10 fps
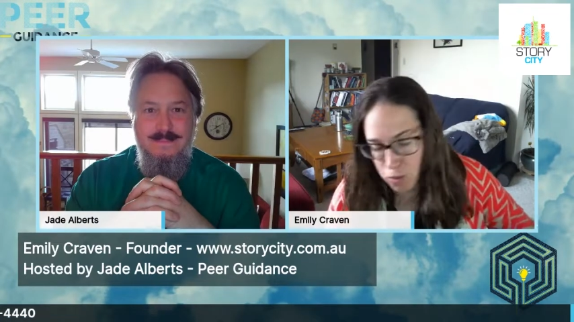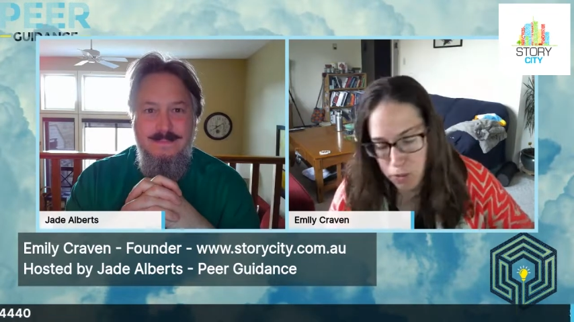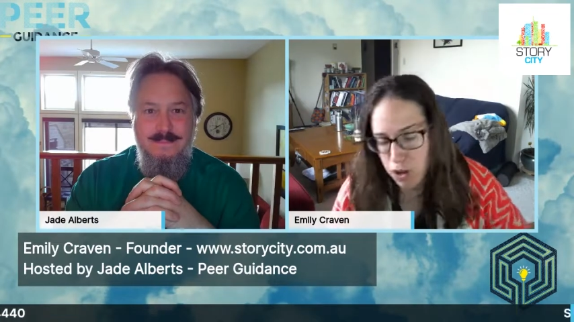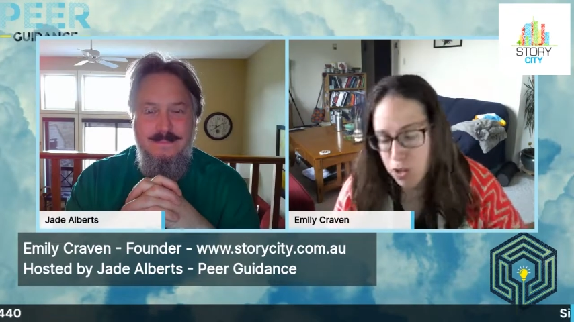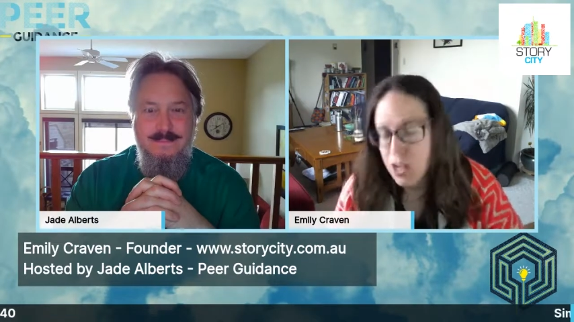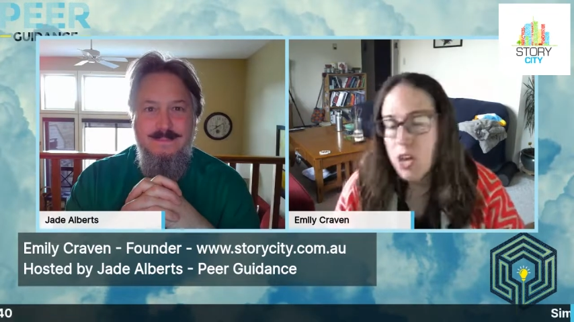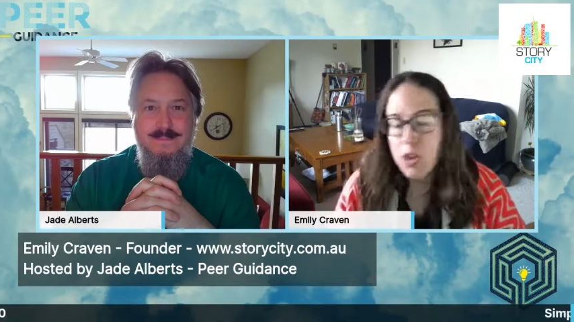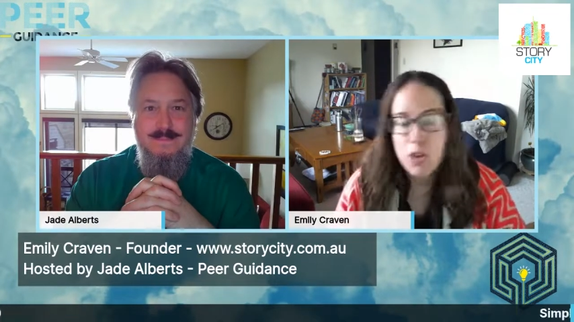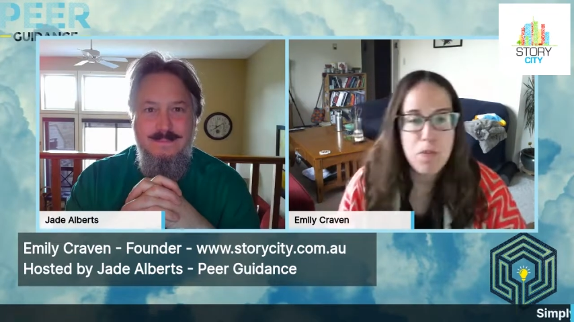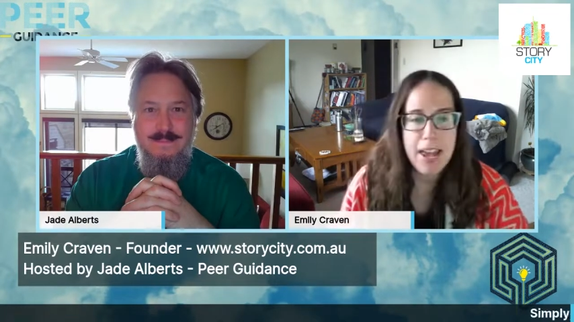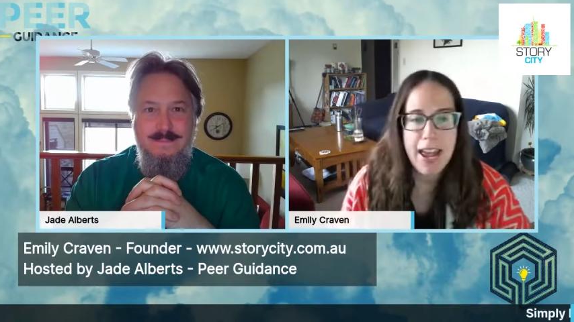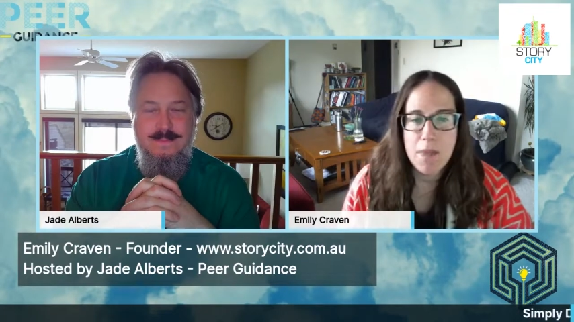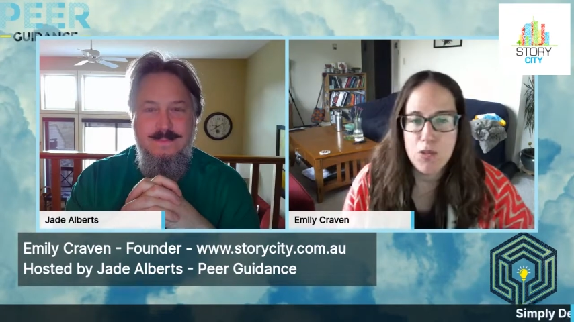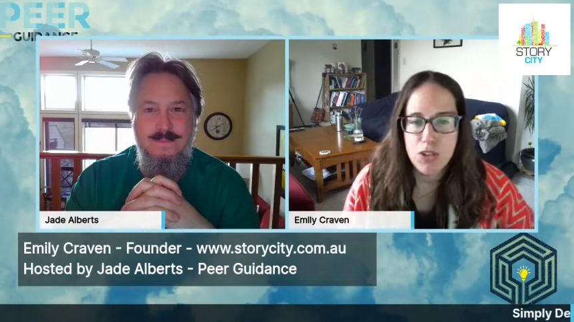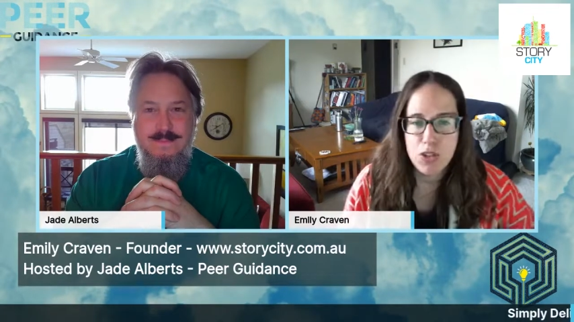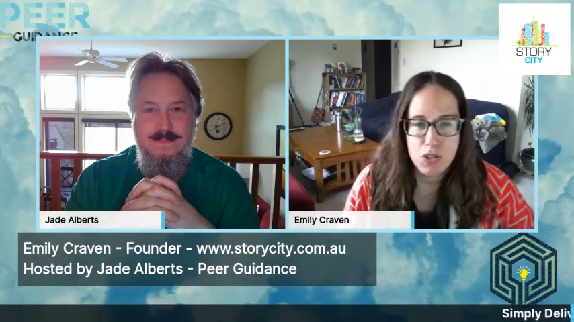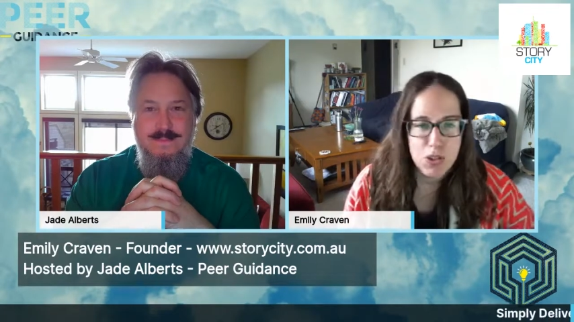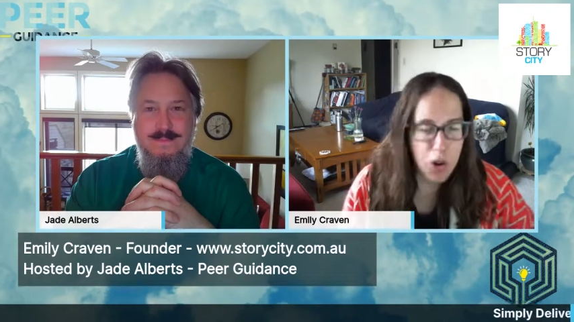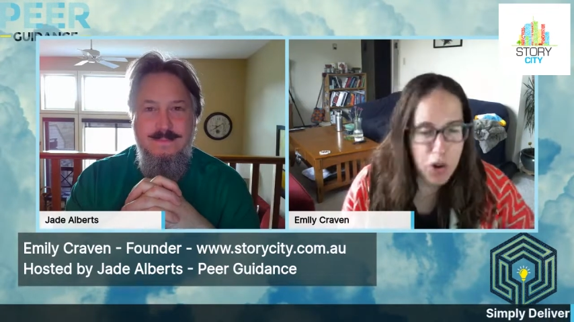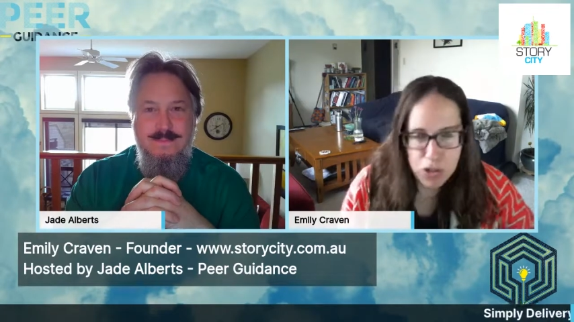Speaker 1: So you'll be able to
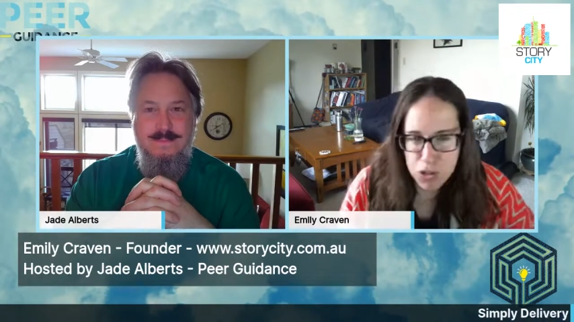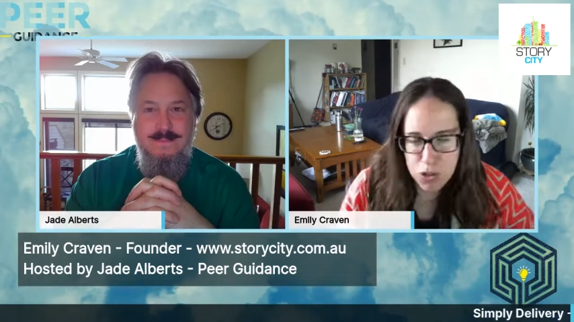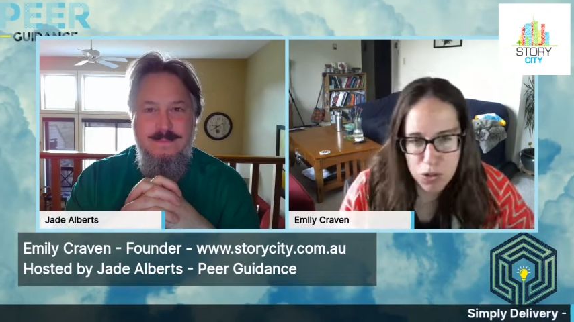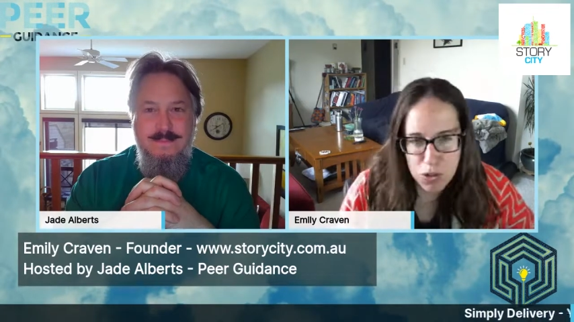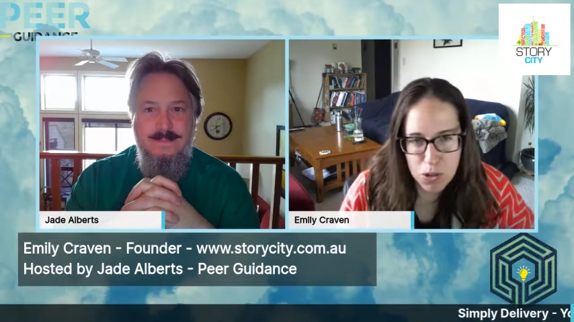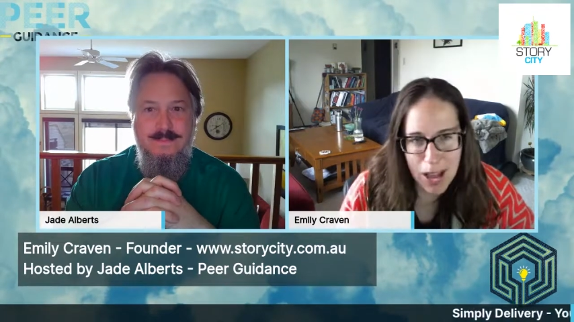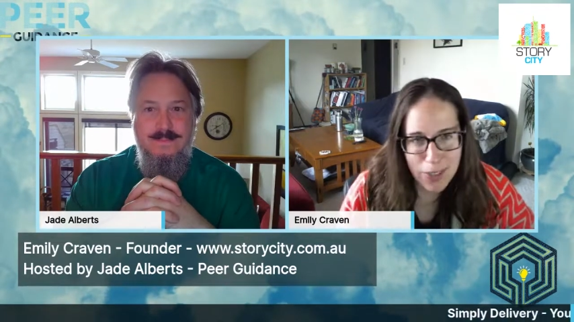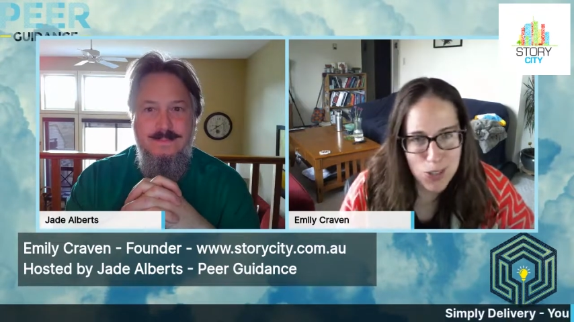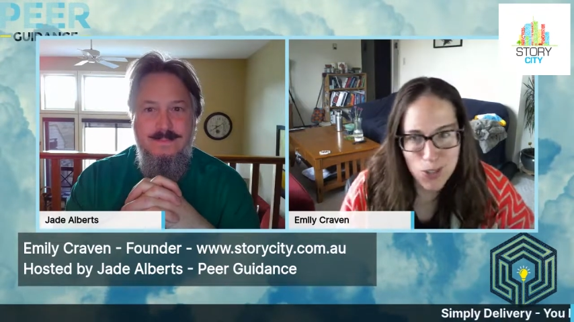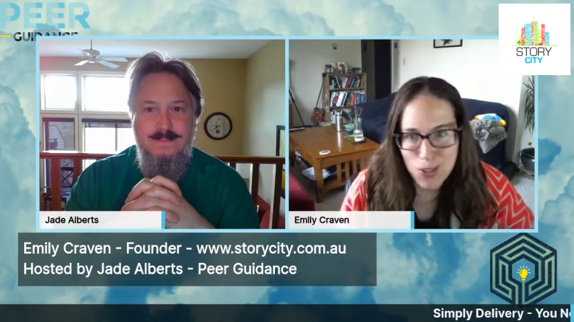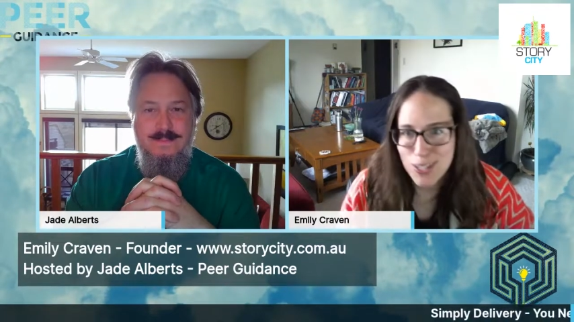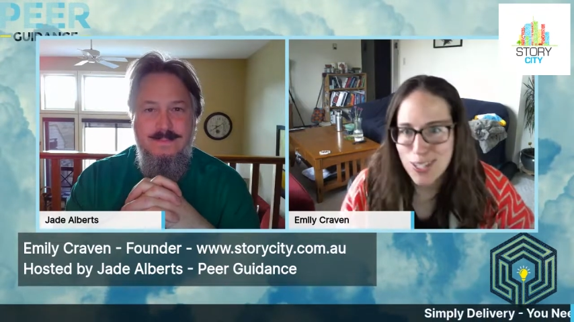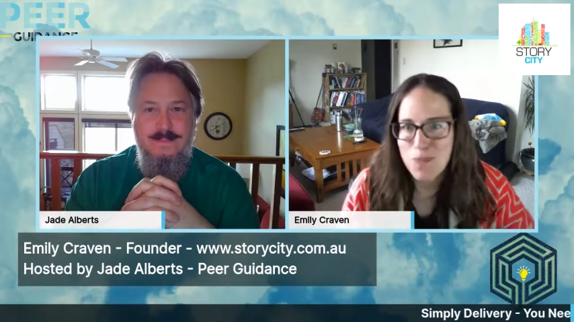go to uh, the Story City